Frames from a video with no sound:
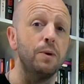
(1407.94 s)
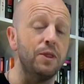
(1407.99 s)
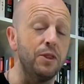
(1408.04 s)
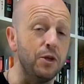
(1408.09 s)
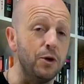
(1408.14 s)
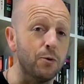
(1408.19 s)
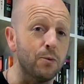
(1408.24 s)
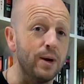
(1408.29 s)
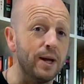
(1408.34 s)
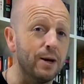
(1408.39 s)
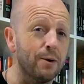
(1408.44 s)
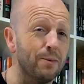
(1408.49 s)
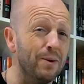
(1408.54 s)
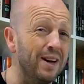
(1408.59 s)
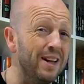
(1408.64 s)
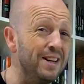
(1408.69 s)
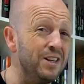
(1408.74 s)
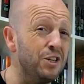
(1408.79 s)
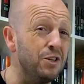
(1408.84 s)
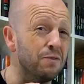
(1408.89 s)
with the Eureka
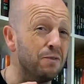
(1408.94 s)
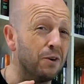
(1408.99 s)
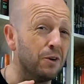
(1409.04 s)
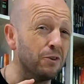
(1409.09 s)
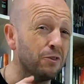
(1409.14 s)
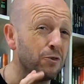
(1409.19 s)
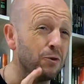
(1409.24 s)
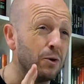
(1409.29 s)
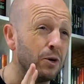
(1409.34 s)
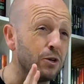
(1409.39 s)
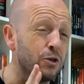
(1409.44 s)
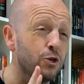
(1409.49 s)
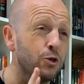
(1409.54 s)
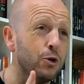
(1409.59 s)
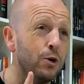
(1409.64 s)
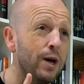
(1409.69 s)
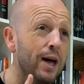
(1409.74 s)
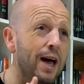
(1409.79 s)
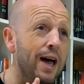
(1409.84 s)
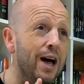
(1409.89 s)
release, you've also got
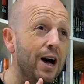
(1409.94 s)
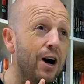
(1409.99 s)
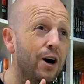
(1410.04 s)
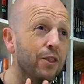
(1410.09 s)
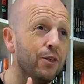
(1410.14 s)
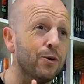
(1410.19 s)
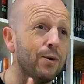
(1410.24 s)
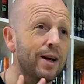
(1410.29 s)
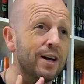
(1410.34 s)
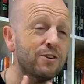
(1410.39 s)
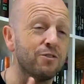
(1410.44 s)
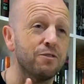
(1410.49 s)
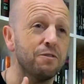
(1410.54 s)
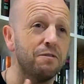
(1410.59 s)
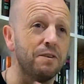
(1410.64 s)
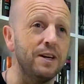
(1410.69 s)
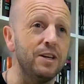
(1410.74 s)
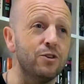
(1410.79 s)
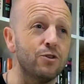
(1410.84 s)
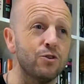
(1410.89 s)
2 other extra
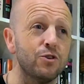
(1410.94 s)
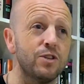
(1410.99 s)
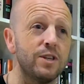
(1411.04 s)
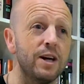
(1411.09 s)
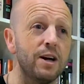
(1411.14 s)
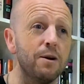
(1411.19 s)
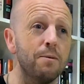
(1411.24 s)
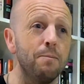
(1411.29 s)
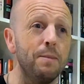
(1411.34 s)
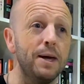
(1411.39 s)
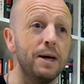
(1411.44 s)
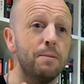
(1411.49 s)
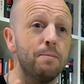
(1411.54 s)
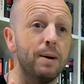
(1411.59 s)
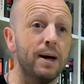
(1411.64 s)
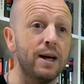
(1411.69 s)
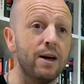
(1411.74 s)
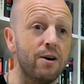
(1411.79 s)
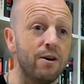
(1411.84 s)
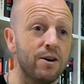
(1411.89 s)
features there made
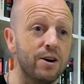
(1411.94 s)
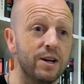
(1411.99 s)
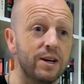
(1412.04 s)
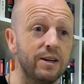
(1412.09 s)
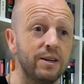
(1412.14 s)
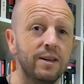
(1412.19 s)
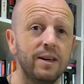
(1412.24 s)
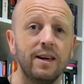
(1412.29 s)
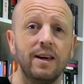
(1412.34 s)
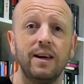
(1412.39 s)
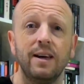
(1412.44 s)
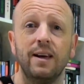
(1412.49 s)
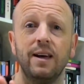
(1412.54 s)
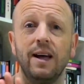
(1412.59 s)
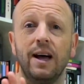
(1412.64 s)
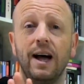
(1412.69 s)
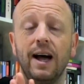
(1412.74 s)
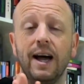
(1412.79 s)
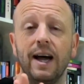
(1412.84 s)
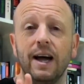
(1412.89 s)
by Arna,
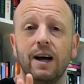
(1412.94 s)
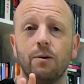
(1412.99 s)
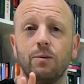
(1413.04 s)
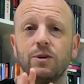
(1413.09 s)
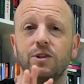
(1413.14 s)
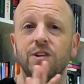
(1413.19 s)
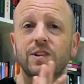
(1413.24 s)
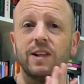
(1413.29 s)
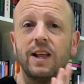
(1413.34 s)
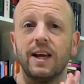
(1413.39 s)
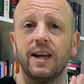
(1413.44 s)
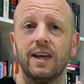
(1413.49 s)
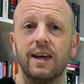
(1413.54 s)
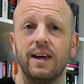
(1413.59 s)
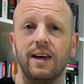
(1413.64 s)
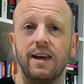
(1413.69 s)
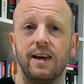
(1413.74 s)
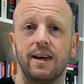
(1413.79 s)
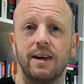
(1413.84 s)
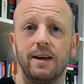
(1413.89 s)
which is like
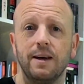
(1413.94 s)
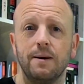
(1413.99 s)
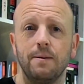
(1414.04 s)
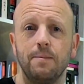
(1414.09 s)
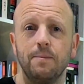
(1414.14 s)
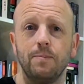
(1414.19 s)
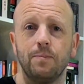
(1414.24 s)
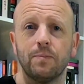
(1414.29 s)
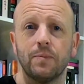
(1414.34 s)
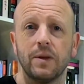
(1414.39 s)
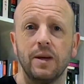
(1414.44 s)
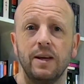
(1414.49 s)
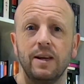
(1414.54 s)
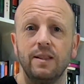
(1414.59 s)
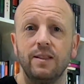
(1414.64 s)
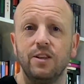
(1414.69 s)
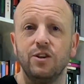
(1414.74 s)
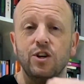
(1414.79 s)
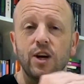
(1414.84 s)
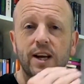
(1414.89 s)
the
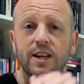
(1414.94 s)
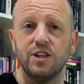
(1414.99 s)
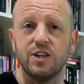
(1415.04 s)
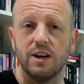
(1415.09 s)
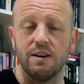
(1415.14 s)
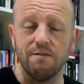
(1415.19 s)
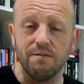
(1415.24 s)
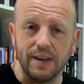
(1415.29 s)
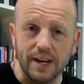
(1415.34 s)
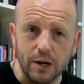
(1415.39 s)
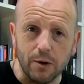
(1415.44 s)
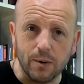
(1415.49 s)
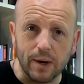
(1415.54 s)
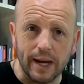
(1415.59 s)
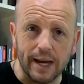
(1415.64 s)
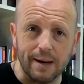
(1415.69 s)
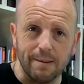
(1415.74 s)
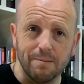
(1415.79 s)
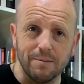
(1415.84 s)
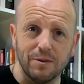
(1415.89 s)
Jackie Chan video
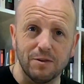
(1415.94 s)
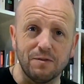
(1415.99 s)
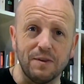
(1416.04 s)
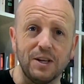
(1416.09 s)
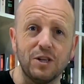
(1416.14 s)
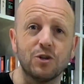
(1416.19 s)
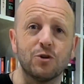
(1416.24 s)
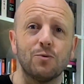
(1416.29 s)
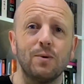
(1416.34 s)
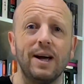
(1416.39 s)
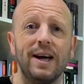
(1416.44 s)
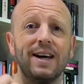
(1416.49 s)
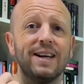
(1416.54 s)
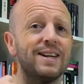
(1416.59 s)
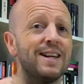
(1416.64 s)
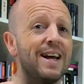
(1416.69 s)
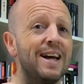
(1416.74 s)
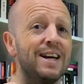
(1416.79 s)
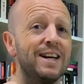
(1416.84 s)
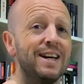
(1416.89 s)
games
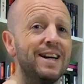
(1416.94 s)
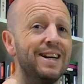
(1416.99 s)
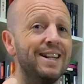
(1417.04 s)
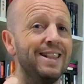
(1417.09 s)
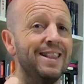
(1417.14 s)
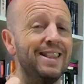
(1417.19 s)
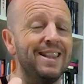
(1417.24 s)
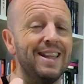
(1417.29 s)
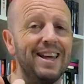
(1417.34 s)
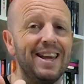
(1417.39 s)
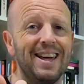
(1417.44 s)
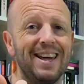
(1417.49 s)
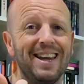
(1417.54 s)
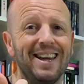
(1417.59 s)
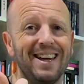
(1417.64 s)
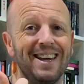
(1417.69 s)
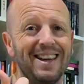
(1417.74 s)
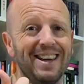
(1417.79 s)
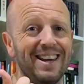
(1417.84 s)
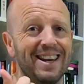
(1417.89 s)
featurette and
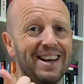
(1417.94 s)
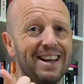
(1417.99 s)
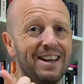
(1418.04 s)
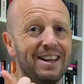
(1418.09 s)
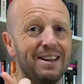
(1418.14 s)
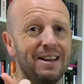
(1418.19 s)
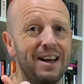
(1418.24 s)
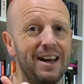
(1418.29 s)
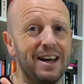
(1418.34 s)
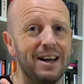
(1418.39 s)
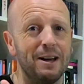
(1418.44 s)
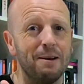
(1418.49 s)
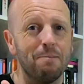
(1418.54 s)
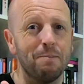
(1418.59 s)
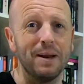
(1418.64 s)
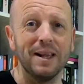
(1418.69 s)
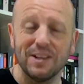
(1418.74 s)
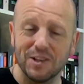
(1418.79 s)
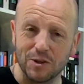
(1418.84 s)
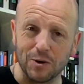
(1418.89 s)
the
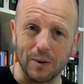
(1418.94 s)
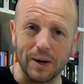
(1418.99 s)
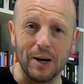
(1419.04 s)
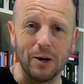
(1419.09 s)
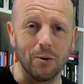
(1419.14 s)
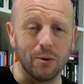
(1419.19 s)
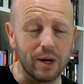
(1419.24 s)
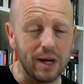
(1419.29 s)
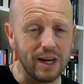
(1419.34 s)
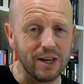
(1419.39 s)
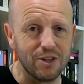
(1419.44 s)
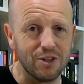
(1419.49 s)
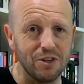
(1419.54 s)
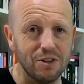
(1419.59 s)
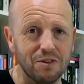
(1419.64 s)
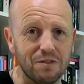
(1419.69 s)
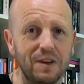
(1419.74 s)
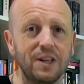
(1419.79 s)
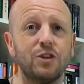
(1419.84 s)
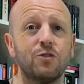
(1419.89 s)
Police Story
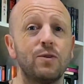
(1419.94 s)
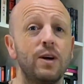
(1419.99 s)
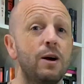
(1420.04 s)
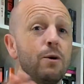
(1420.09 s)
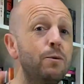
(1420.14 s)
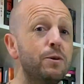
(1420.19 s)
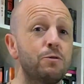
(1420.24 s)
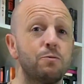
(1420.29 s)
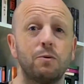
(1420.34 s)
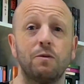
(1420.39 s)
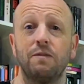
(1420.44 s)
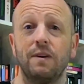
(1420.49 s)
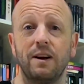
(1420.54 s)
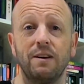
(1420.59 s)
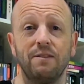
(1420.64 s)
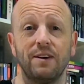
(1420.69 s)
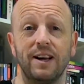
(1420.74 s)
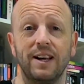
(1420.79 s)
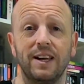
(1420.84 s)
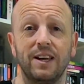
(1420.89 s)
Locations featurette, which were
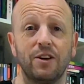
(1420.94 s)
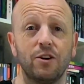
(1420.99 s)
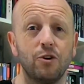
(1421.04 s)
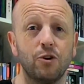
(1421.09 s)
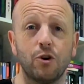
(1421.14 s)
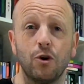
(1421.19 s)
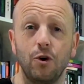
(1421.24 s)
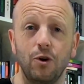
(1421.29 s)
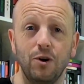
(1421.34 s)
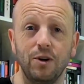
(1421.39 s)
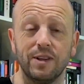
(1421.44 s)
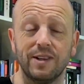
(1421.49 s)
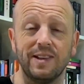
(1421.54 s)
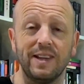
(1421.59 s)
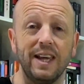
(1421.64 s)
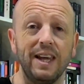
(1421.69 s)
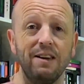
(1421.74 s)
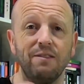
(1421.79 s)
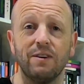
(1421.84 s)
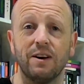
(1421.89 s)
very, very cool to
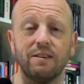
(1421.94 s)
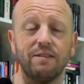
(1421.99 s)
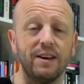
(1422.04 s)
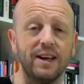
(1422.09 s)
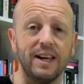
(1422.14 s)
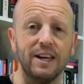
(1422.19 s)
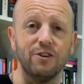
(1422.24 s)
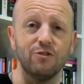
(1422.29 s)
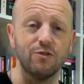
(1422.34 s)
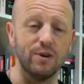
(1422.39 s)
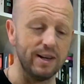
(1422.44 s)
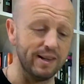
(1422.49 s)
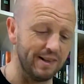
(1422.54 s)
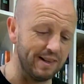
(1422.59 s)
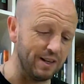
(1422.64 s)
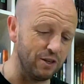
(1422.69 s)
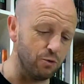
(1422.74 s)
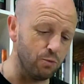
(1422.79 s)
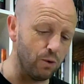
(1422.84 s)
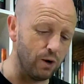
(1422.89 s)
see, very, very
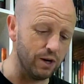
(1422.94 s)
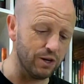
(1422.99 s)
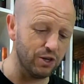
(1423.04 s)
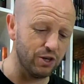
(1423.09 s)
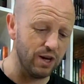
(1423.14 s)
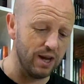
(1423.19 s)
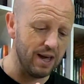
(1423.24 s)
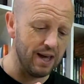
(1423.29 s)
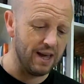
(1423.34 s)
interesting to watch.